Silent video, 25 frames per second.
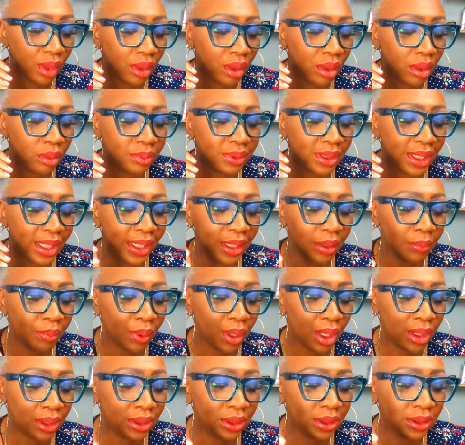up to 8
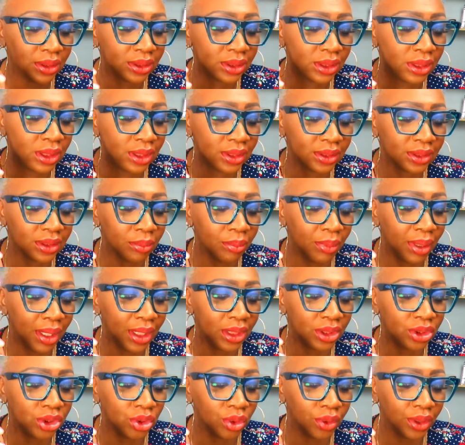products.
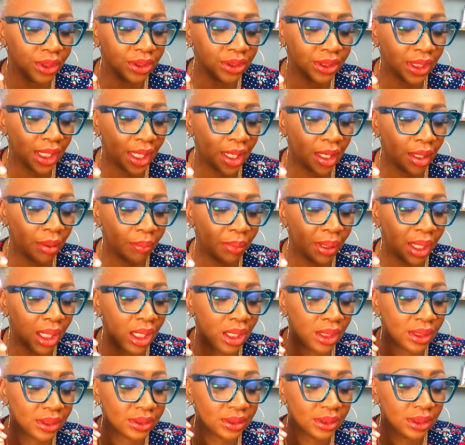Customize your entire
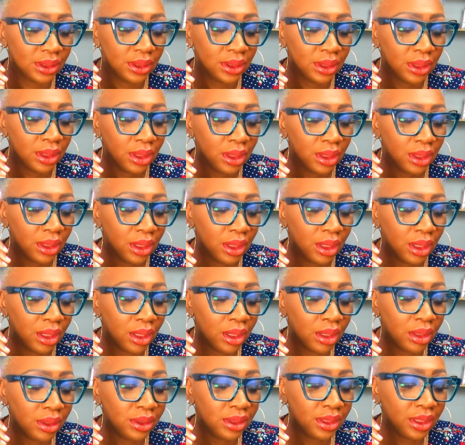box.
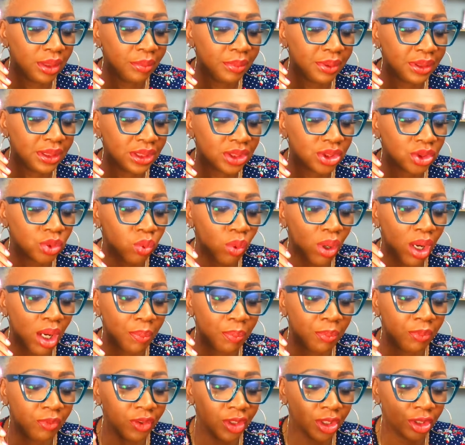Unlimited
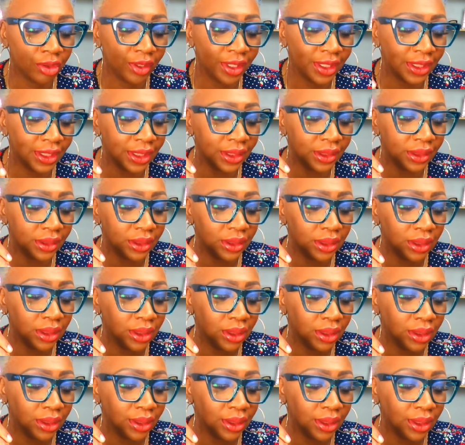swap for credit.
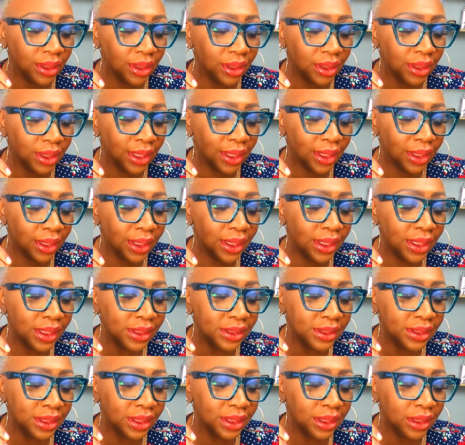
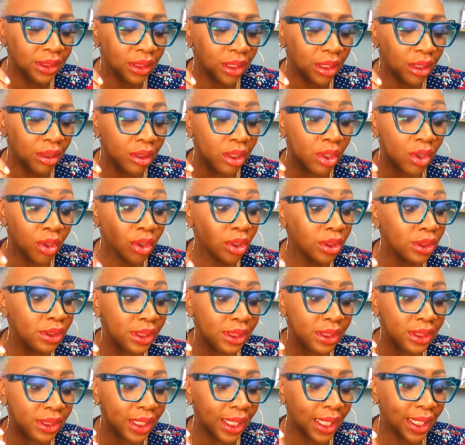Easy
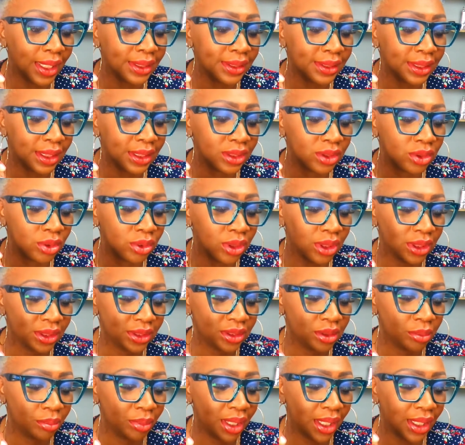early access to
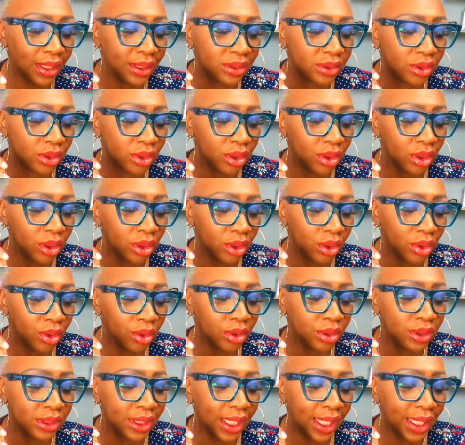customize.
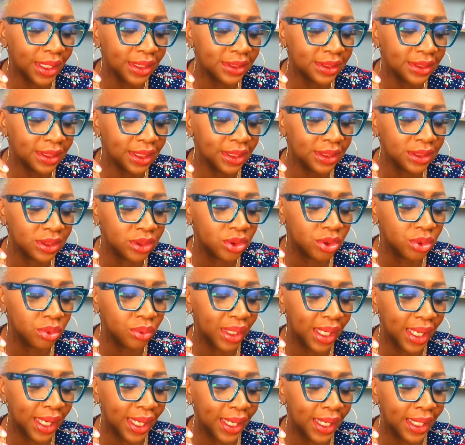Early access to
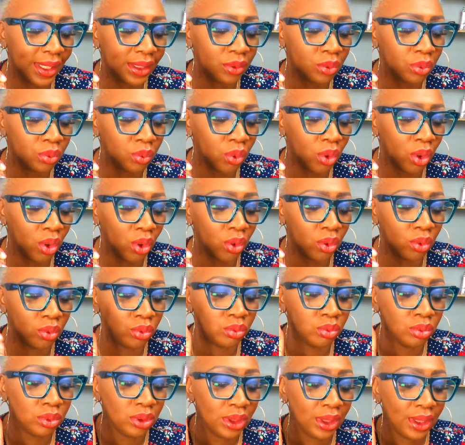add
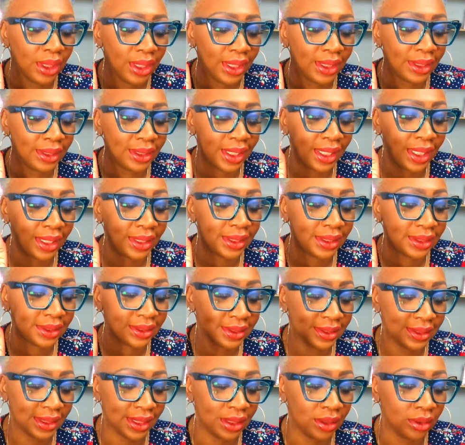on and edit
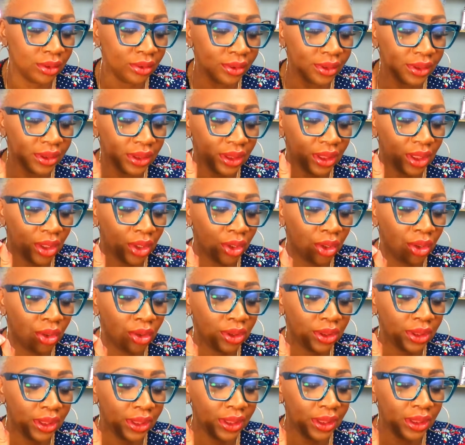sales,
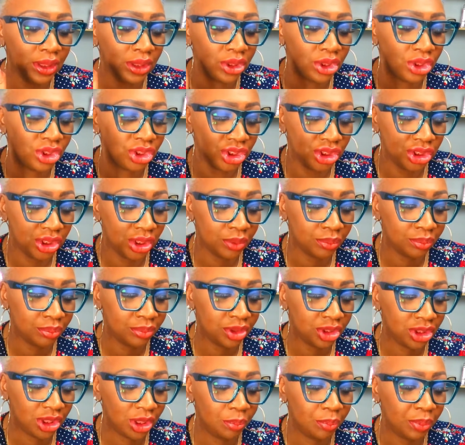early
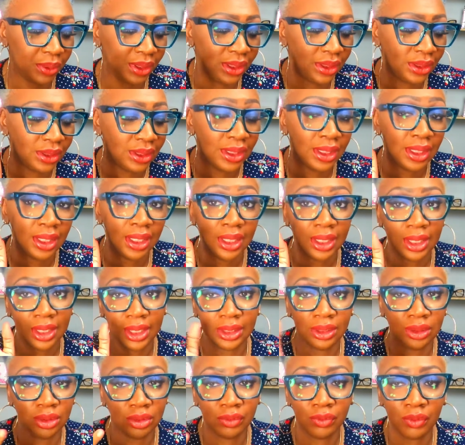shipping,
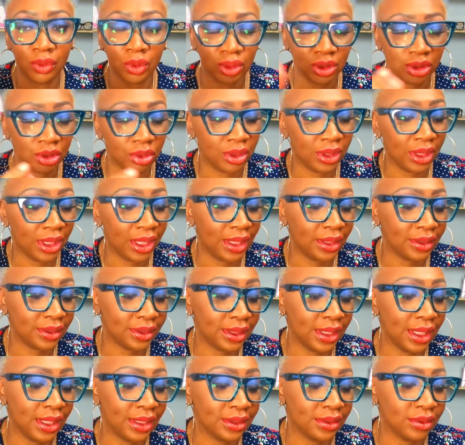and of course you can
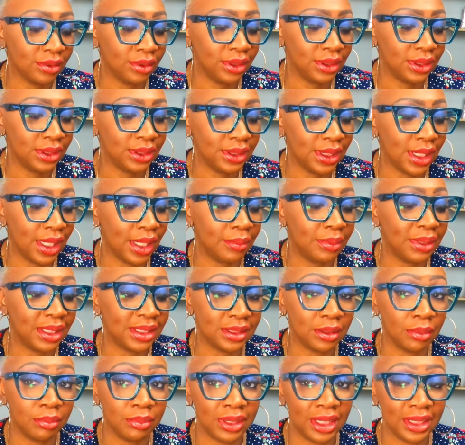cancel anytime.
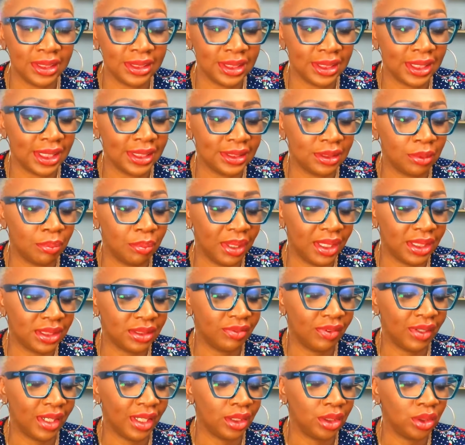They say that's the
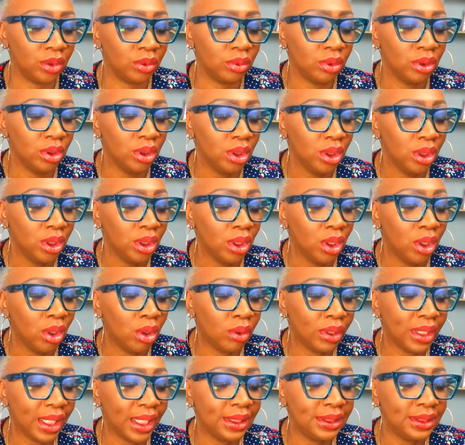best value.
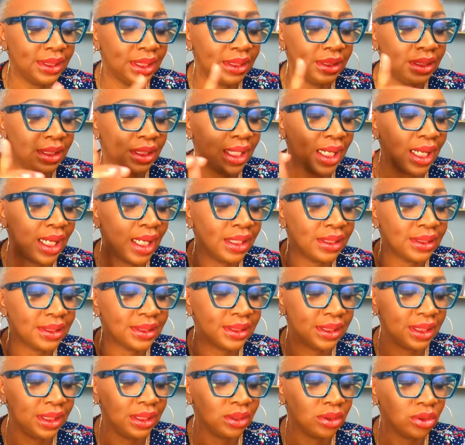Okay, then you got
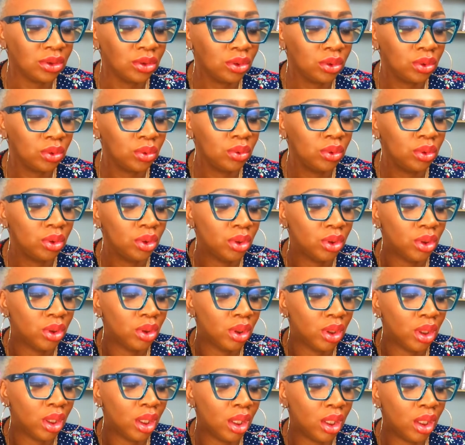seasonal
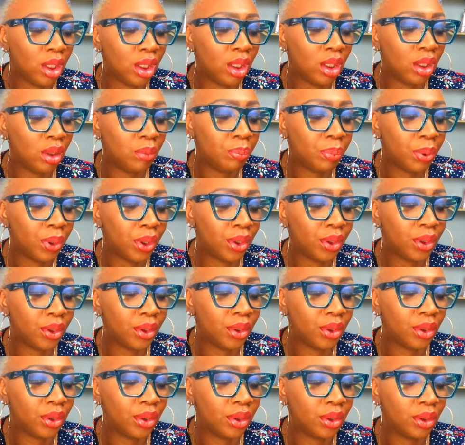
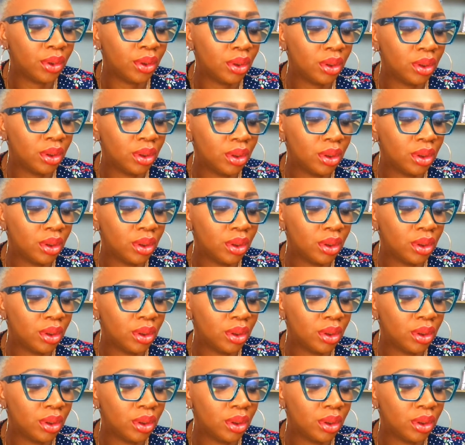per